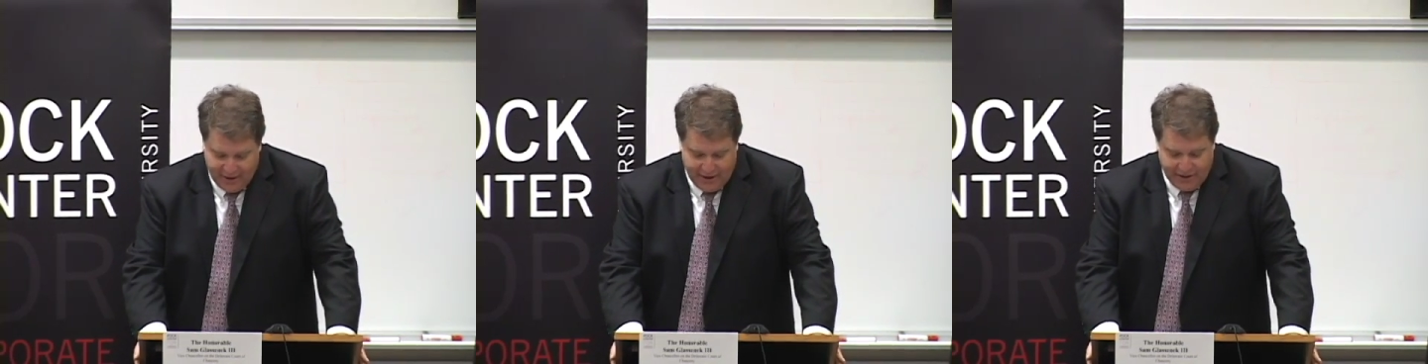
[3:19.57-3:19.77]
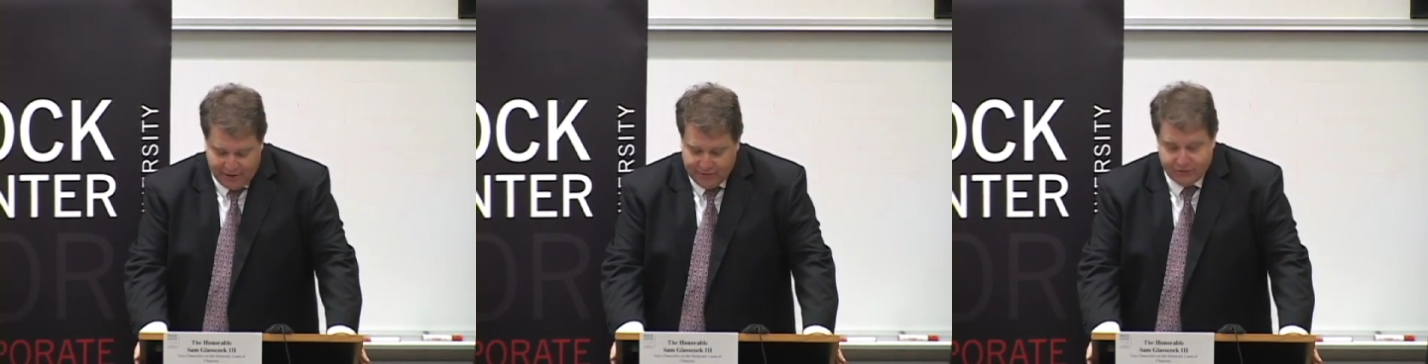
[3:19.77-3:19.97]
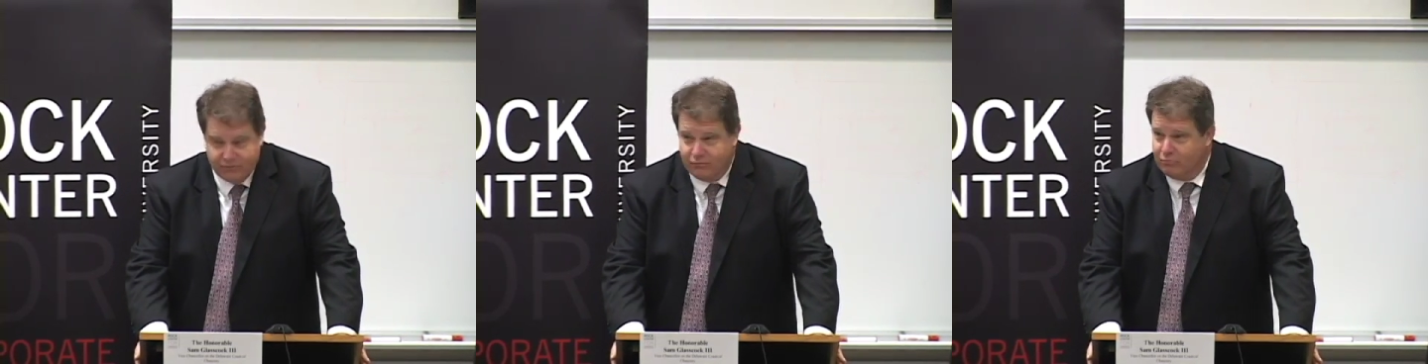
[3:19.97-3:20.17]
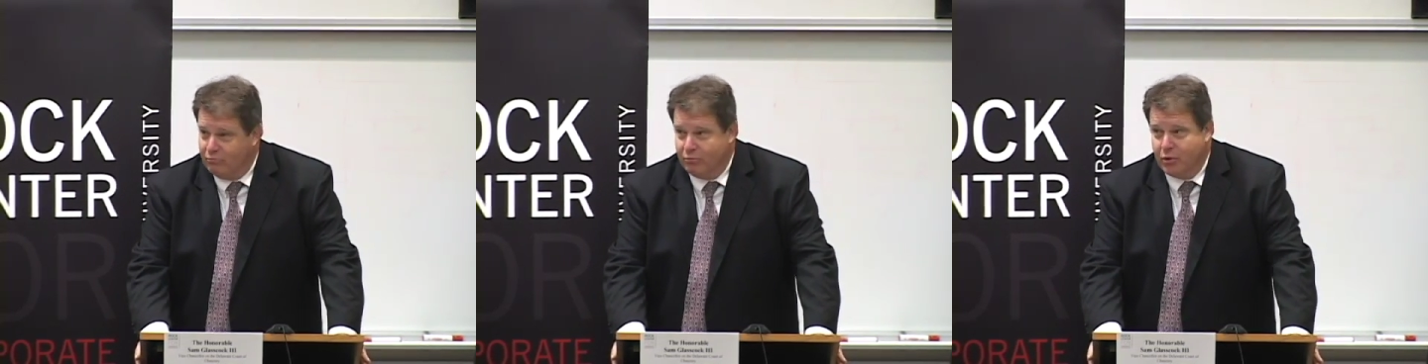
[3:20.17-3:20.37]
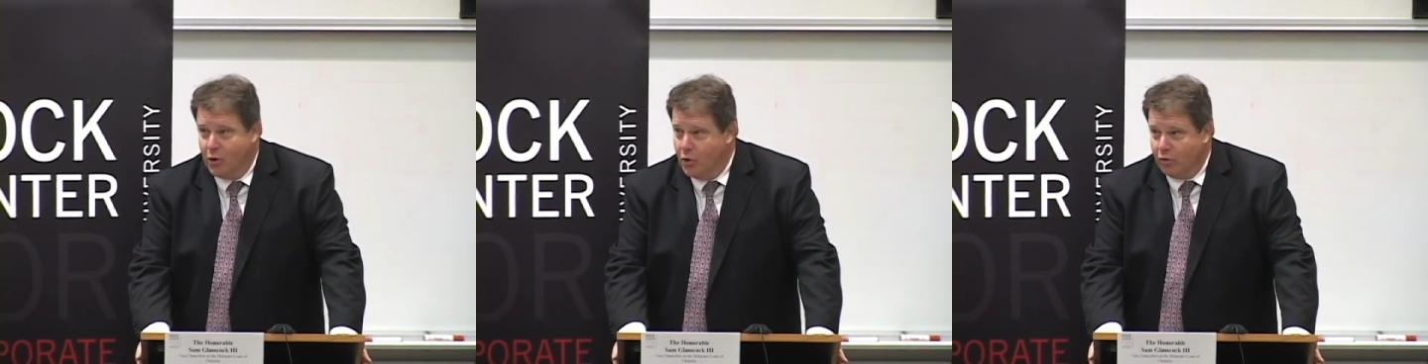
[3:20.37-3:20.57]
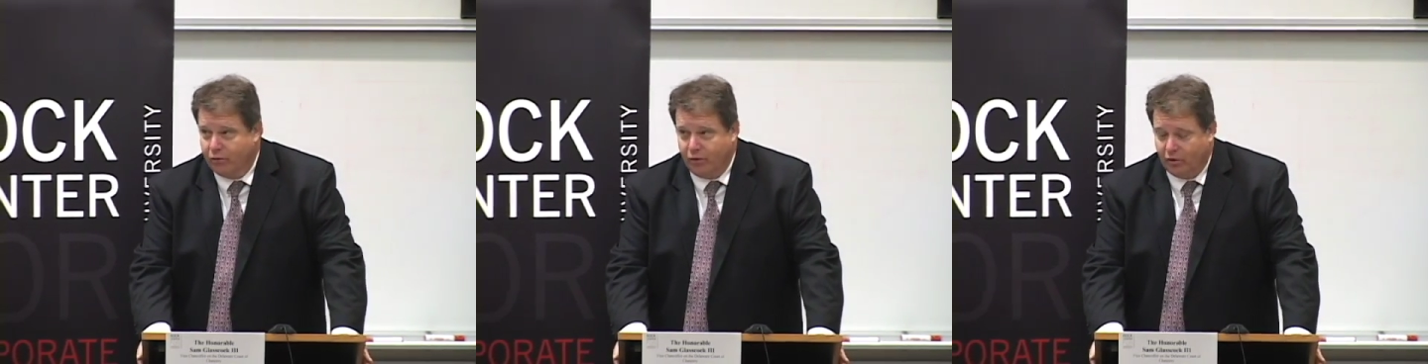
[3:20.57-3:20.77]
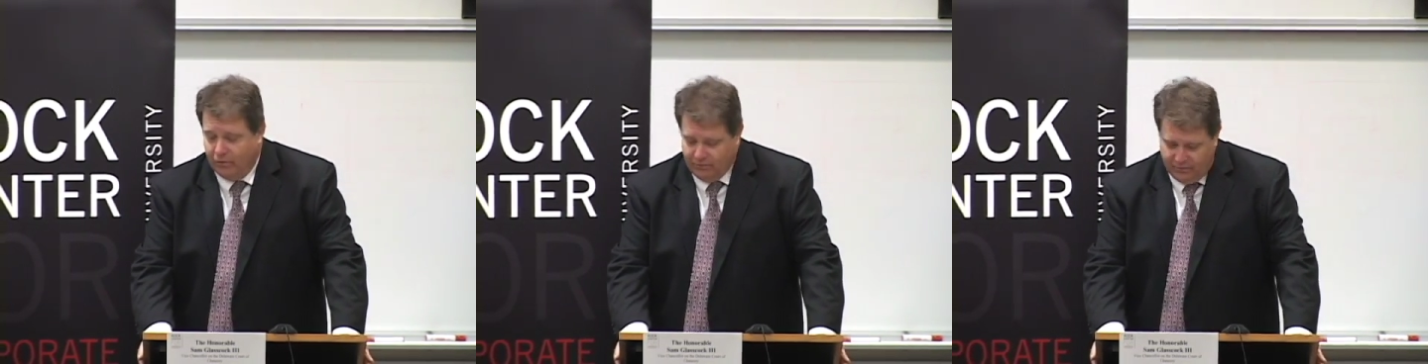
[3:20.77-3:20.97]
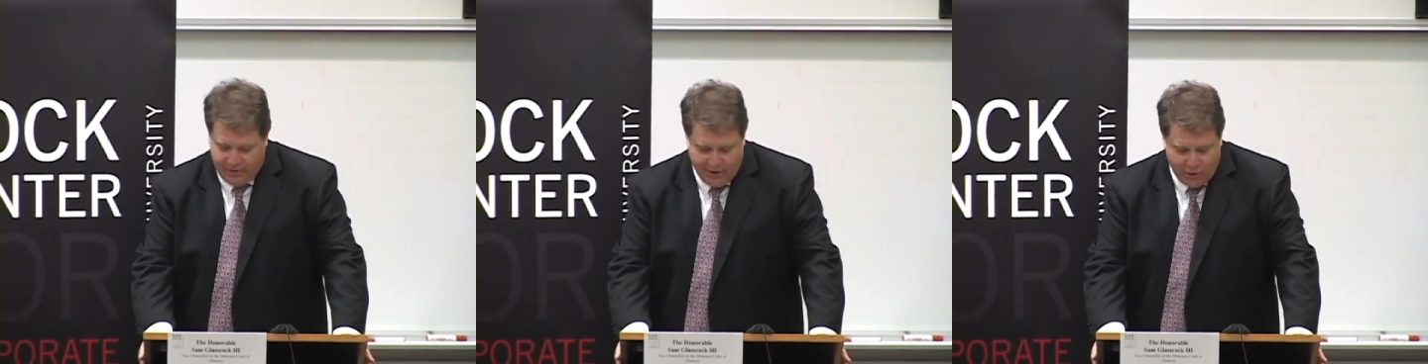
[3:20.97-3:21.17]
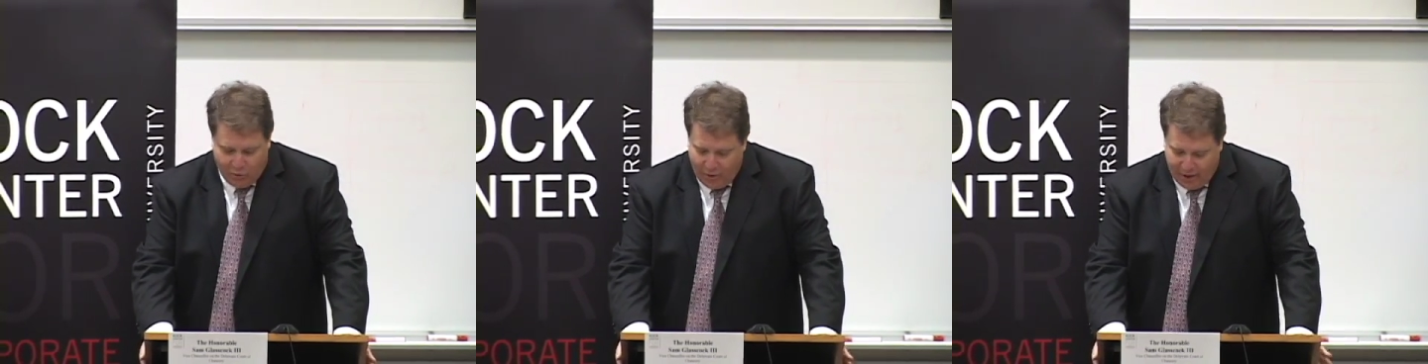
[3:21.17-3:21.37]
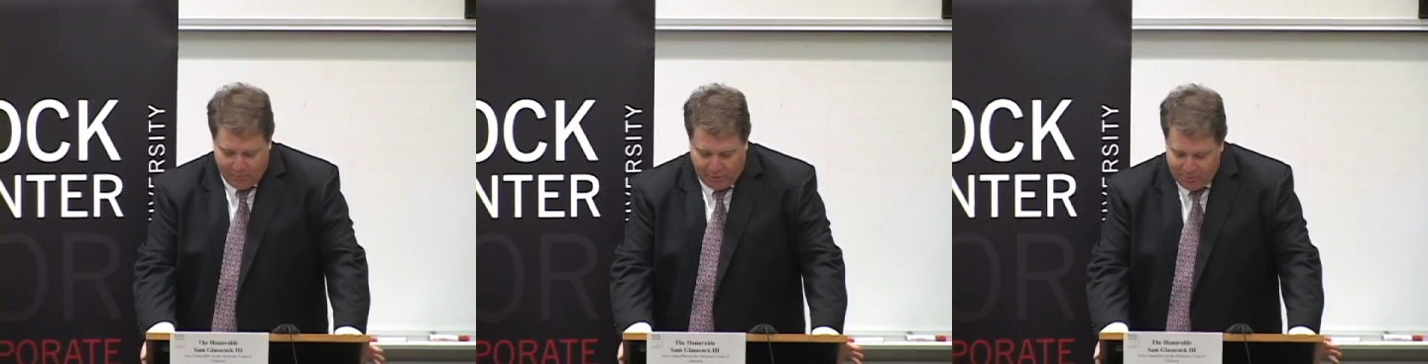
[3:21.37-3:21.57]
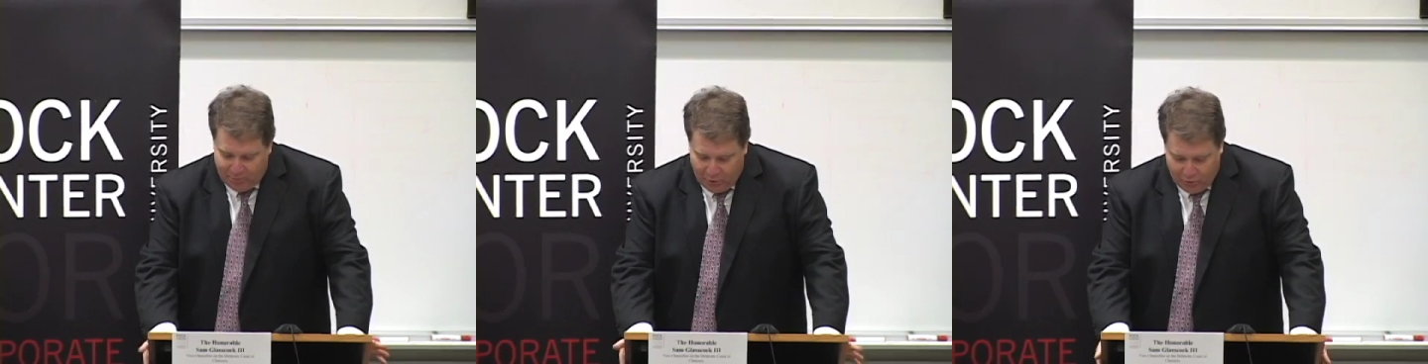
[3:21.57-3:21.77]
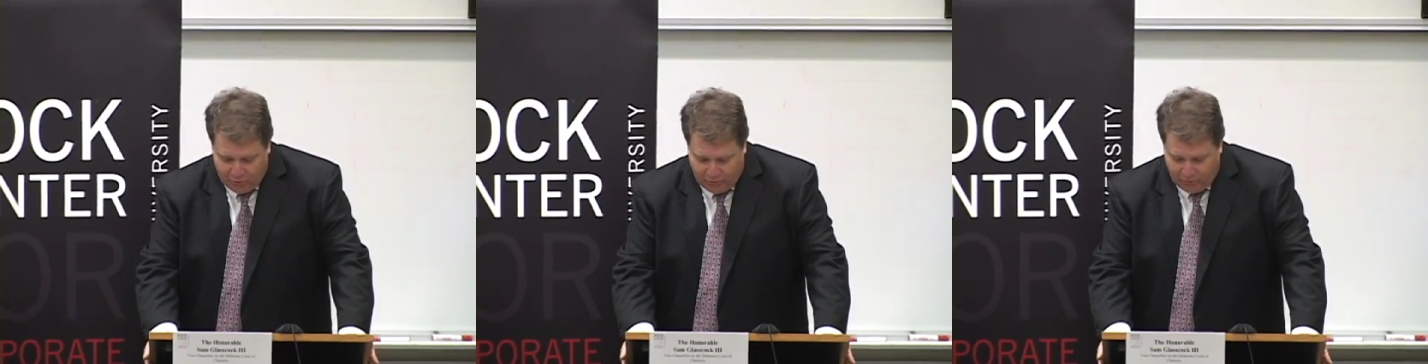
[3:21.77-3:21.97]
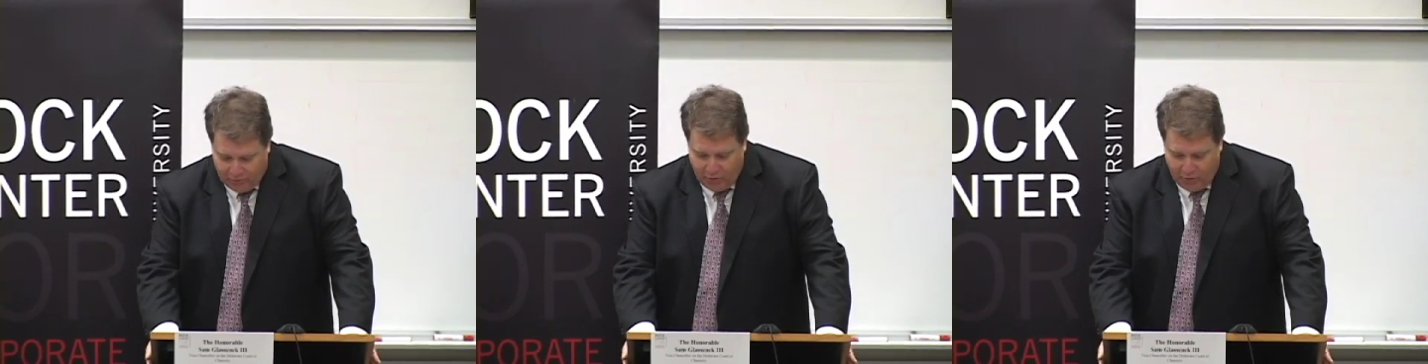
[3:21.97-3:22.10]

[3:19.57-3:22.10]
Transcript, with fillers: It's beautiful, incredibly beautiful.